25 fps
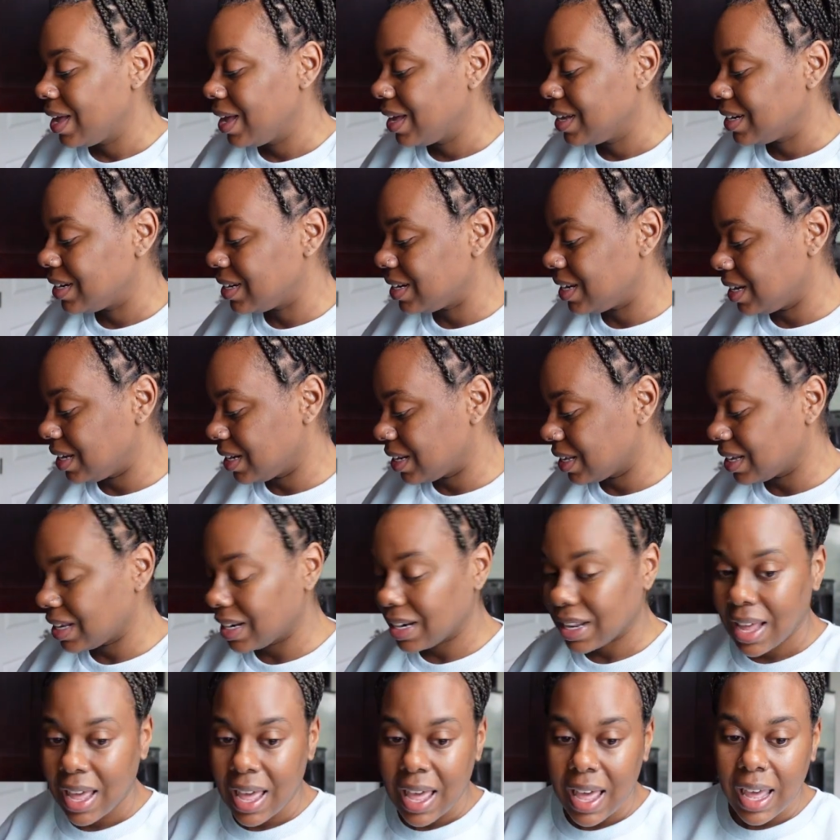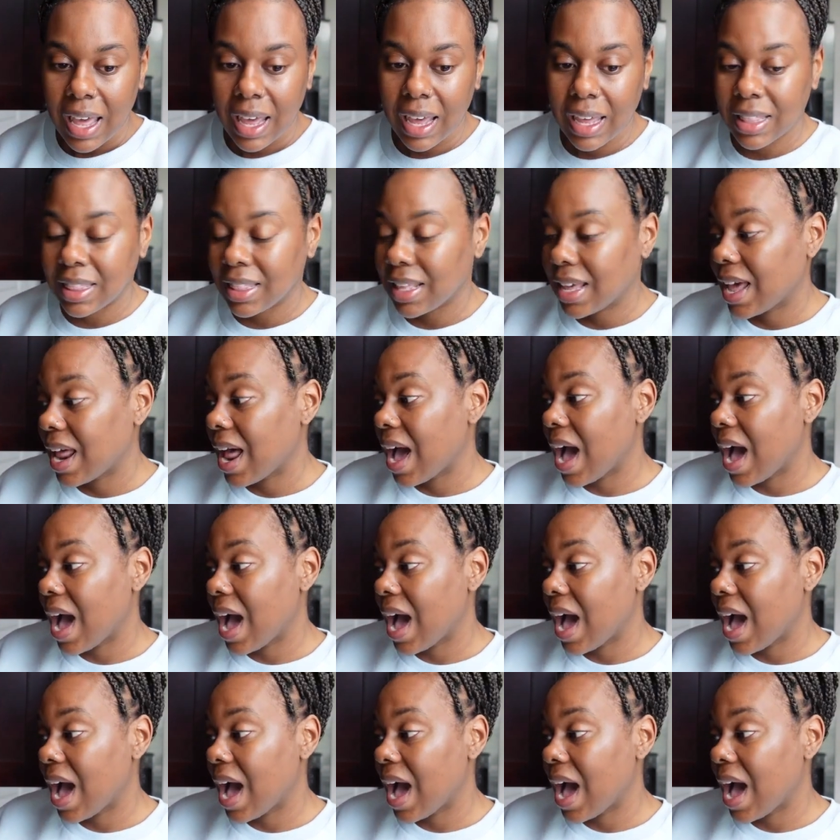needed, and that